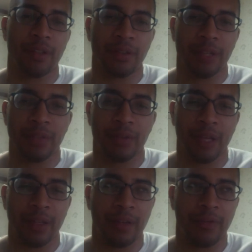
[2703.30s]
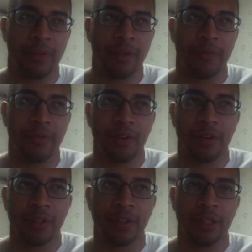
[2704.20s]
That's what I did for the
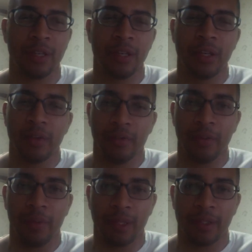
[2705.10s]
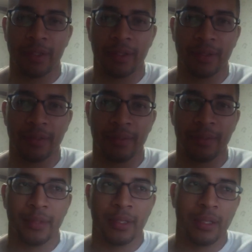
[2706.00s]
first few months,
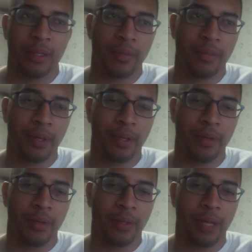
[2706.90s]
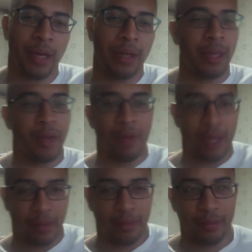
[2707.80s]
but not in that
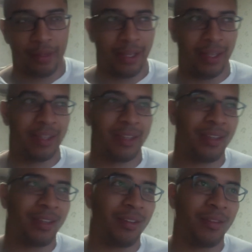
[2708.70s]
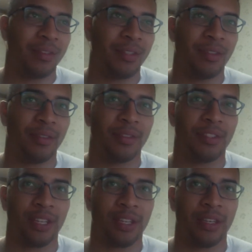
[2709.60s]
way. Like, it was either
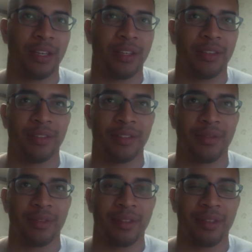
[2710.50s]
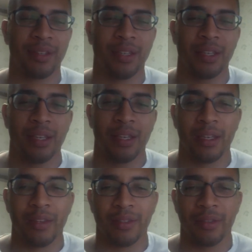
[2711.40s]
chicken nuggets or something,
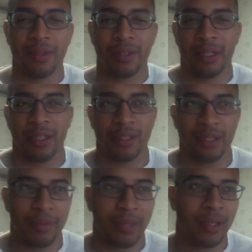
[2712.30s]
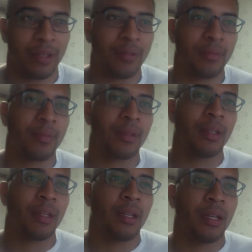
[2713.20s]
something easy to make.
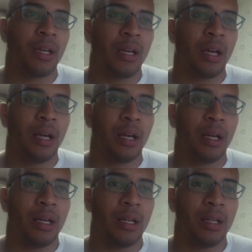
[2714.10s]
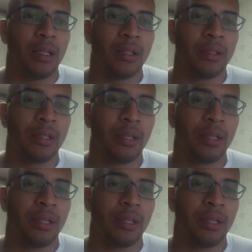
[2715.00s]
Let's see.